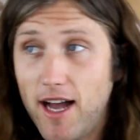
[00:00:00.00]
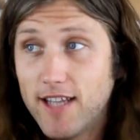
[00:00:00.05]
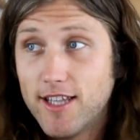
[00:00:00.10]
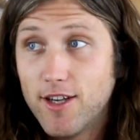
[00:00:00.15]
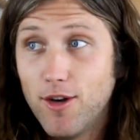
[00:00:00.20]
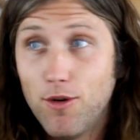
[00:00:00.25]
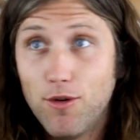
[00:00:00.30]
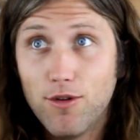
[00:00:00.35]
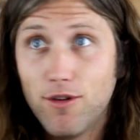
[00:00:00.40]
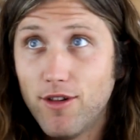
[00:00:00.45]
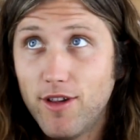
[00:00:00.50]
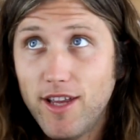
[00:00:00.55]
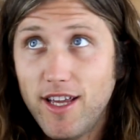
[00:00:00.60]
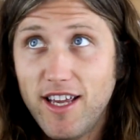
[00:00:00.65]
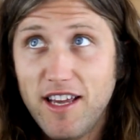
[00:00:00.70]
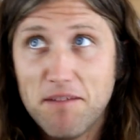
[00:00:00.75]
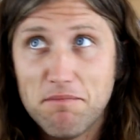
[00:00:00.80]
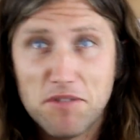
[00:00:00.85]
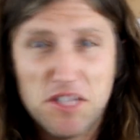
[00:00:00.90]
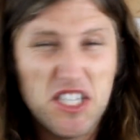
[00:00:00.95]
I
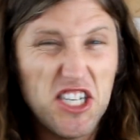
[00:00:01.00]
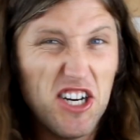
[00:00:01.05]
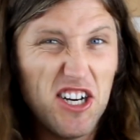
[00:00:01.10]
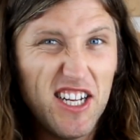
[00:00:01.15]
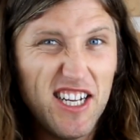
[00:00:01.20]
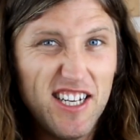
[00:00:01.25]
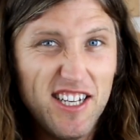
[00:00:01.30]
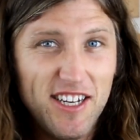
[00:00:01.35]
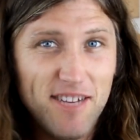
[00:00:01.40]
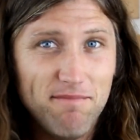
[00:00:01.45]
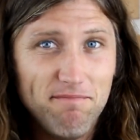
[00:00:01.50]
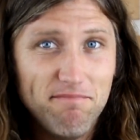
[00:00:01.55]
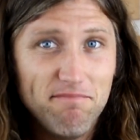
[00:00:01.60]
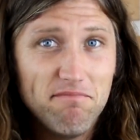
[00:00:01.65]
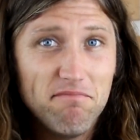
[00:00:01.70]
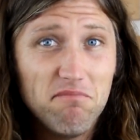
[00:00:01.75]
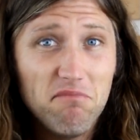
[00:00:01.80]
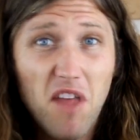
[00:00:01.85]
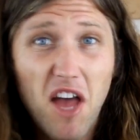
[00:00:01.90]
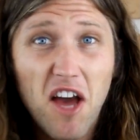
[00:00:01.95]
totally am starting to
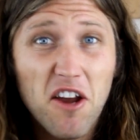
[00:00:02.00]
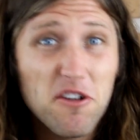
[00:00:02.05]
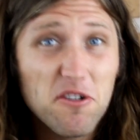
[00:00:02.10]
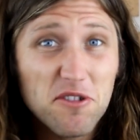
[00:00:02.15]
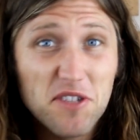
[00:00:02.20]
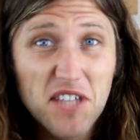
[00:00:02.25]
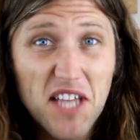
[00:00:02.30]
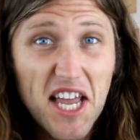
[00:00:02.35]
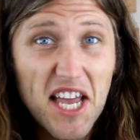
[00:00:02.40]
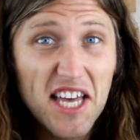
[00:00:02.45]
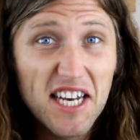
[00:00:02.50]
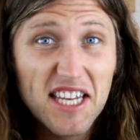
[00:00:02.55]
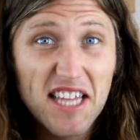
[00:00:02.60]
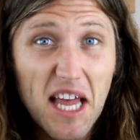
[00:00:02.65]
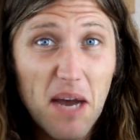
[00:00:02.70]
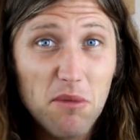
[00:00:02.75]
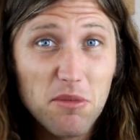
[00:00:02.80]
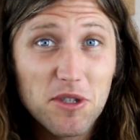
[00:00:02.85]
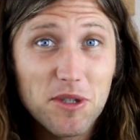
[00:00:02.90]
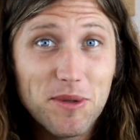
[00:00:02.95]
understand, and
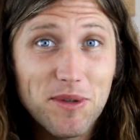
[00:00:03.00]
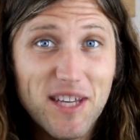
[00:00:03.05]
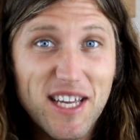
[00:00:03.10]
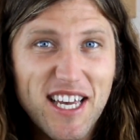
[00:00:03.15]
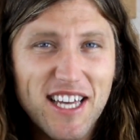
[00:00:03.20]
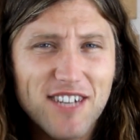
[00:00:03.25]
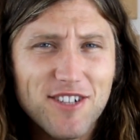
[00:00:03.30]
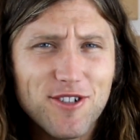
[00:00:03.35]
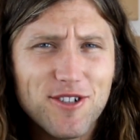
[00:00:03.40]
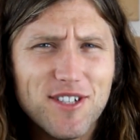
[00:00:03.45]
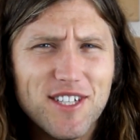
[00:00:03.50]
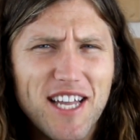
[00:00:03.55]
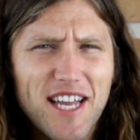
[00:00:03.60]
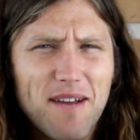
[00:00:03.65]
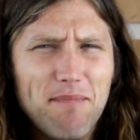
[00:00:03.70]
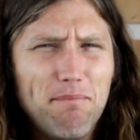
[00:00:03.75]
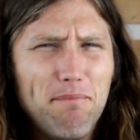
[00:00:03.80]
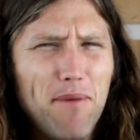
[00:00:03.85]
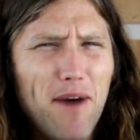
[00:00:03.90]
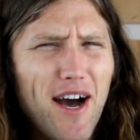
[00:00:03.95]
that was really
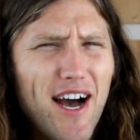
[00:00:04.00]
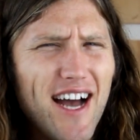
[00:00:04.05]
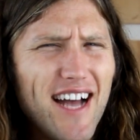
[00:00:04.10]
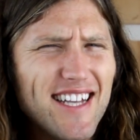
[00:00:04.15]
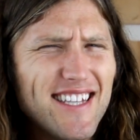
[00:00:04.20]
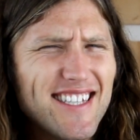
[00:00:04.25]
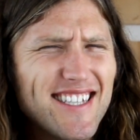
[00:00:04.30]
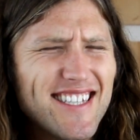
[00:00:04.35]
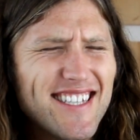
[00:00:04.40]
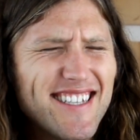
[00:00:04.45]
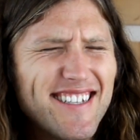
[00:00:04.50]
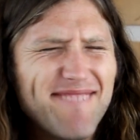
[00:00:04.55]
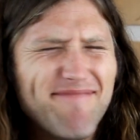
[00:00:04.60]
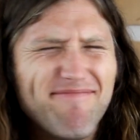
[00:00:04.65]
interesting, but